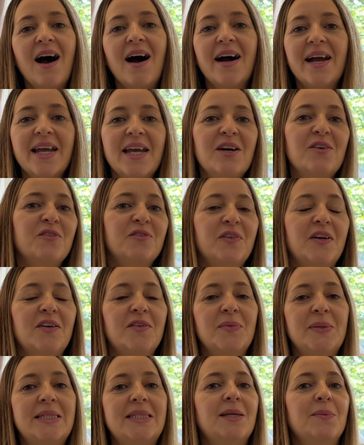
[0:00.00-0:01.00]
I help
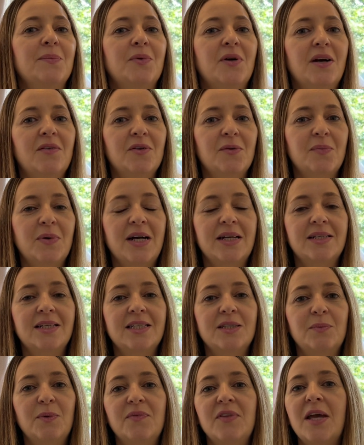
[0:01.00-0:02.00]
therapists in private
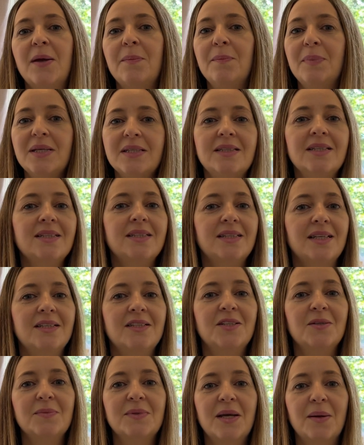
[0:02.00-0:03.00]
practice with their business
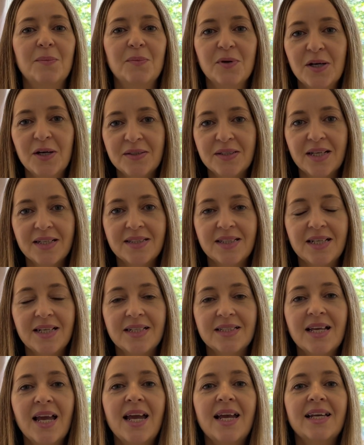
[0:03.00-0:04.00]
systems and processes,